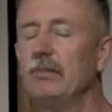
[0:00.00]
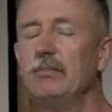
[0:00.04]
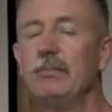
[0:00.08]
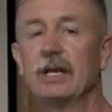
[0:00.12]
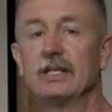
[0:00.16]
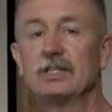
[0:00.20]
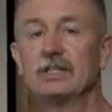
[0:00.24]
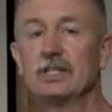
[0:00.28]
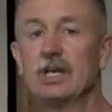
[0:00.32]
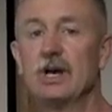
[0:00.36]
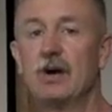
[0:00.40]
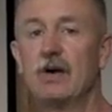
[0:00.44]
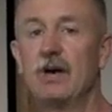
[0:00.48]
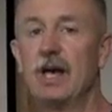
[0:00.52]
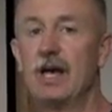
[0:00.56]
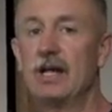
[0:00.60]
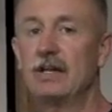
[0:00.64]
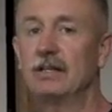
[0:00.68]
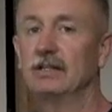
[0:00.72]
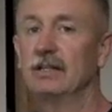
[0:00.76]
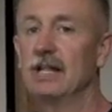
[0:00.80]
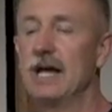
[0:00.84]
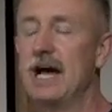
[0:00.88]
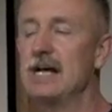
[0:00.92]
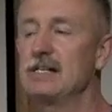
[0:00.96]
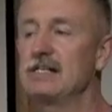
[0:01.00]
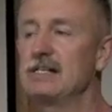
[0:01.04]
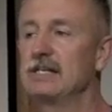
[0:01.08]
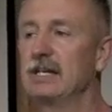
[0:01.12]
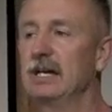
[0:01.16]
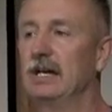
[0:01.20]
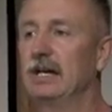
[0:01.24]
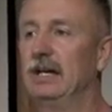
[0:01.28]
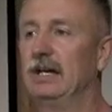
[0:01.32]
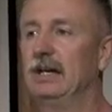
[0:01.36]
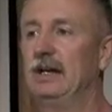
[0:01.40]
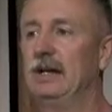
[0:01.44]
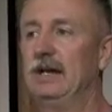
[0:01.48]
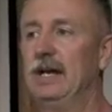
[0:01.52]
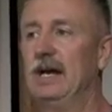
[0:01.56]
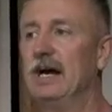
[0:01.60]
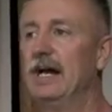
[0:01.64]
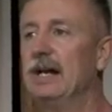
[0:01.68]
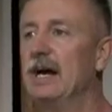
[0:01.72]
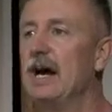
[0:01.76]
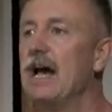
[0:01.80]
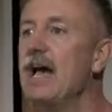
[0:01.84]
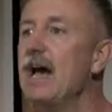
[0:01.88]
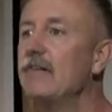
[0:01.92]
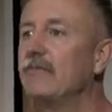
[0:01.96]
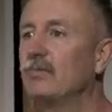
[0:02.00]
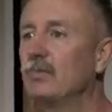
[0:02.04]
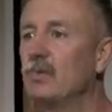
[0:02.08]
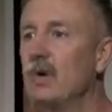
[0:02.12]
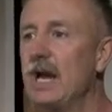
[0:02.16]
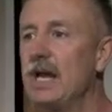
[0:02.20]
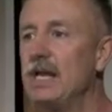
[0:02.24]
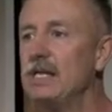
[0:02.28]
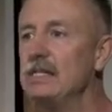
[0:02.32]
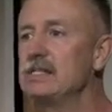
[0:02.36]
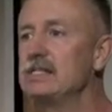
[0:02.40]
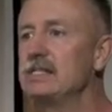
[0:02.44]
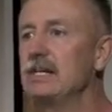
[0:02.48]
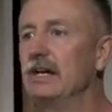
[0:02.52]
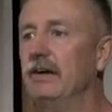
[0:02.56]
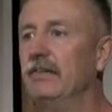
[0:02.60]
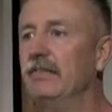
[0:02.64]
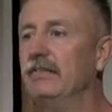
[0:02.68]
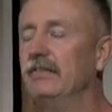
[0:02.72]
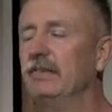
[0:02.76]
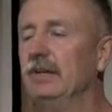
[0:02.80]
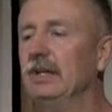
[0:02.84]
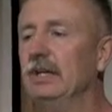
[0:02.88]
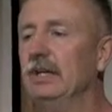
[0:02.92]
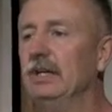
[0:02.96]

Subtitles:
in Mexico and Alaska, and I have ways of